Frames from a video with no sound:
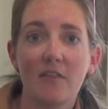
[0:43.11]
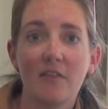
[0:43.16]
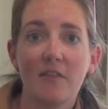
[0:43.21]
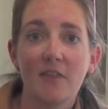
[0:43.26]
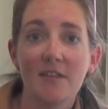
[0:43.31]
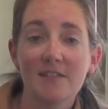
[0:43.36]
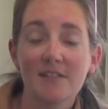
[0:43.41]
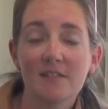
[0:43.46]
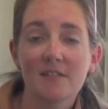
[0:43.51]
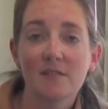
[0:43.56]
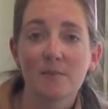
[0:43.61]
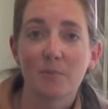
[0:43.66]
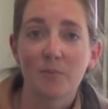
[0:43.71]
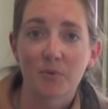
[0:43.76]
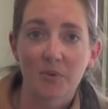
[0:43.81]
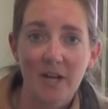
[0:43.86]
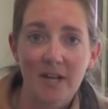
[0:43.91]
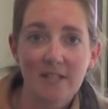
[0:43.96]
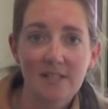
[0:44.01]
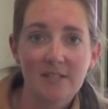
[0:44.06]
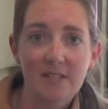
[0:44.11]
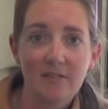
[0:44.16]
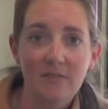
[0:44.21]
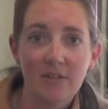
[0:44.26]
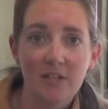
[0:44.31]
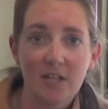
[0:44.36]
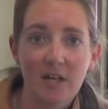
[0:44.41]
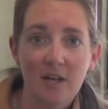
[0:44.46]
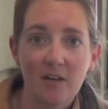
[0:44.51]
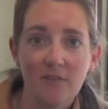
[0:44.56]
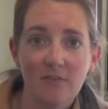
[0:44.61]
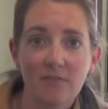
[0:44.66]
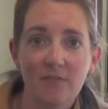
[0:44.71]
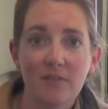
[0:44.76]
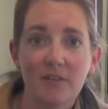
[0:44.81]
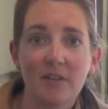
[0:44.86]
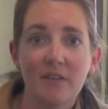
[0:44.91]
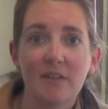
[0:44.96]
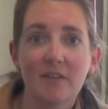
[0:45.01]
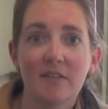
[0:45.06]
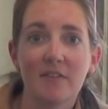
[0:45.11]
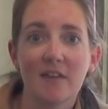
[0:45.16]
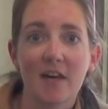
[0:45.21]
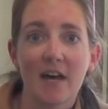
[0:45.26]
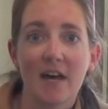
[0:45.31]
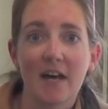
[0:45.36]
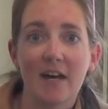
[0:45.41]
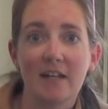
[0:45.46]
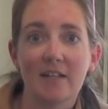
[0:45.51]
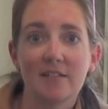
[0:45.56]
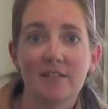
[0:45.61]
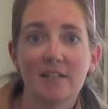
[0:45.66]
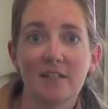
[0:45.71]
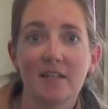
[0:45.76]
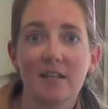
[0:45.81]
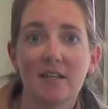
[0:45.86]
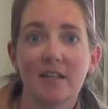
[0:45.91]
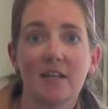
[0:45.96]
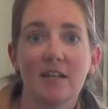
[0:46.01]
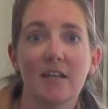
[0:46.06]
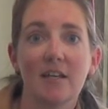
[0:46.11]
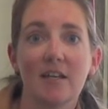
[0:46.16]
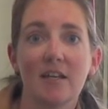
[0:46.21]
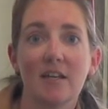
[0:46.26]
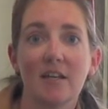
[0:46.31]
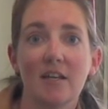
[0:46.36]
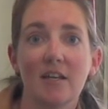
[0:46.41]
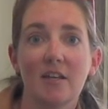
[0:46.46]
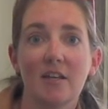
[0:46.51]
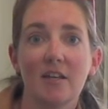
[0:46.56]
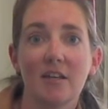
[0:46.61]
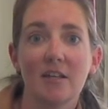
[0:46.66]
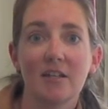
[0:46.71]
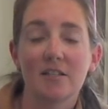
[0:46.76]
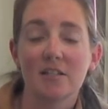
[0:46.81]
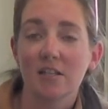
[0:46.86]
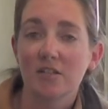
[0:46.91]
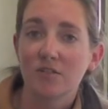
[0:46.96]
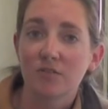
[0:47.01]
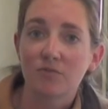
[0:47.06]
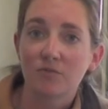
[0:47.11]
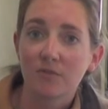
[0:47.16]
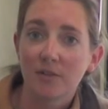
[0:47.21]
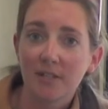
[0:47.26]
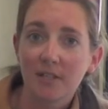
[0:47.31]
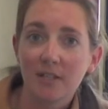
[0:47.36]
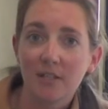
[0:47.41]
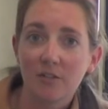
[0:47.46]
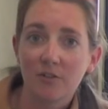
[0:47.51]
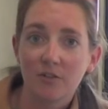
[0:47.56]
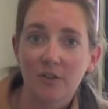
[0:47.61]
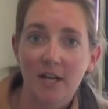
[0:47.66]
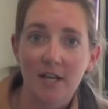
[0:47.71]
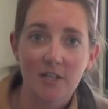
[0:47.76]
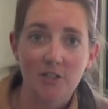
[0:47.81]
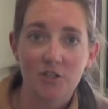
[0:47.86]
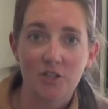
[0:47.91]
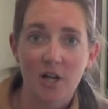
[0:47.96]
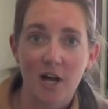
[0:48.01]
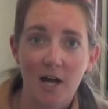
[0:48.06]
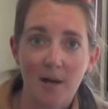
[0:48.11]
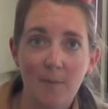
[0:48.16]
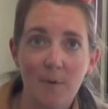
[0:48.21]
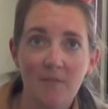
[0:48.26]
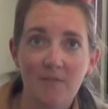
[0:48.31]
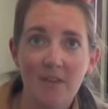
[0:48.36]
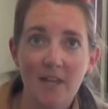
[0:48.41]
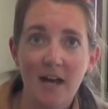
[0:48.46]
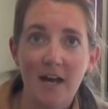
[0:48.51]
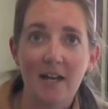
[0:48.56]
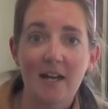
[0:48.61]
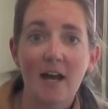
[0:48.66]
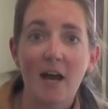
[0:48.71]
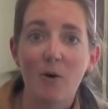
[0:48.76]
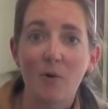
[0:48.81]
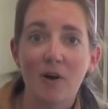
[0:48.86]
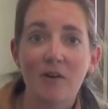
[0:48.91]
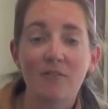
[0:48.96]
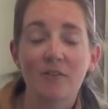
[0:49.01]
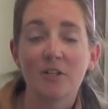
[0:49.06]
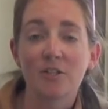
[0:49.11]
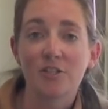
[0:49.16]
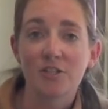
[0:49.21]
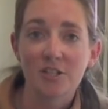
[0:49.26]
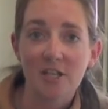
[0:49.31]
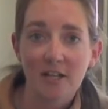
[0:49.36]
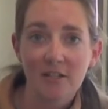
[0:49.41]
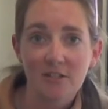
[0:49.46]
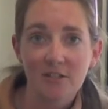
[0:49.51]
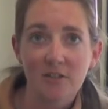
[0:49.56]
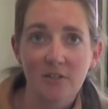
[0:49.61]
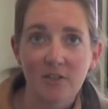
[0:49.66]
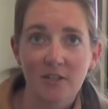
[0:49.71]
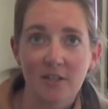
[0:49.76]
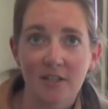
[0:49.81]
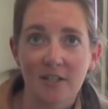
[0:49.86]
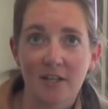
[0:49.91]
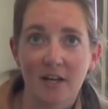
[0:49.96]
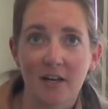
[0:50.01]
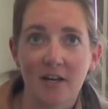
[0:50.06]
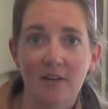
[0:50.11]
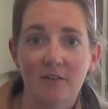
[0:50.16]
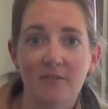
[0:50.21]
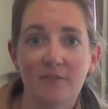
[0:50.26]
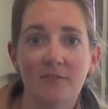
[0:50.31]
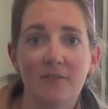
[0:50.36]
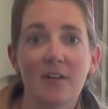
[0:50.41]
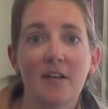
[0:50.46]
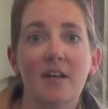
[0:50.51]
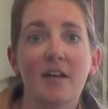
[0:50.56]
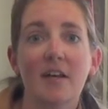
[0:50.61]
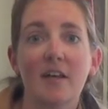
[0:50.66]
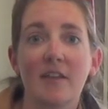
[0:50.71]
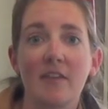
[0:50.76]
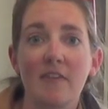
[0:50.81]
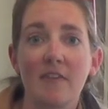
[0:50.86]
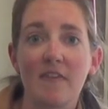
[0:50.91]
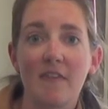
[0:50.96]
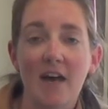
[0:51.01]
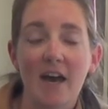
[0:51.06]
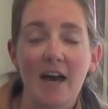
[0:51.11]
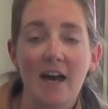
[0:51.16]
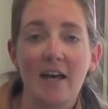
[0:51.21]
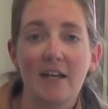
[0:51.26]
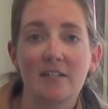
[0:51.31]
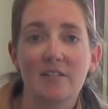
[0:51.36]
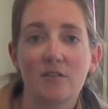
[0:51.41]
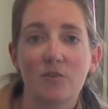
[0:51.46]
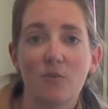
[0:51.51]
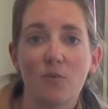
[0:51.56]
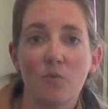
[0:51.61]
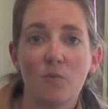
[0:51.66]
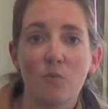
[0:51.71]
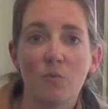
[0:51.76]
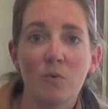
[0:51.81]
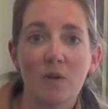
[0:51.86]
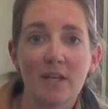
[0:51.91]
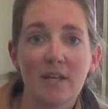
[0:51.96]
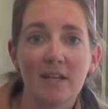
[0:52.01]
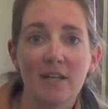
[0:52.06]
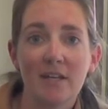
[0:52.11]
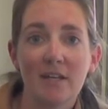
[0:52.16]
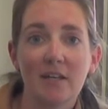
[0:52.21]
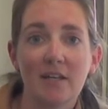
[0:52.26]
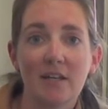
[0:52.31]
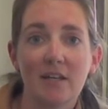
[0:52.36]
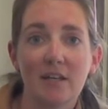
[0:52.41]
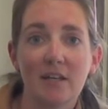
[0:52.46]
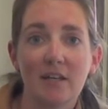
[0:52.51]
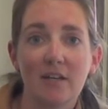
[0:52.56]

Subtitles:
This is abrasive enough that it does a really great job of that, however gentle enough that we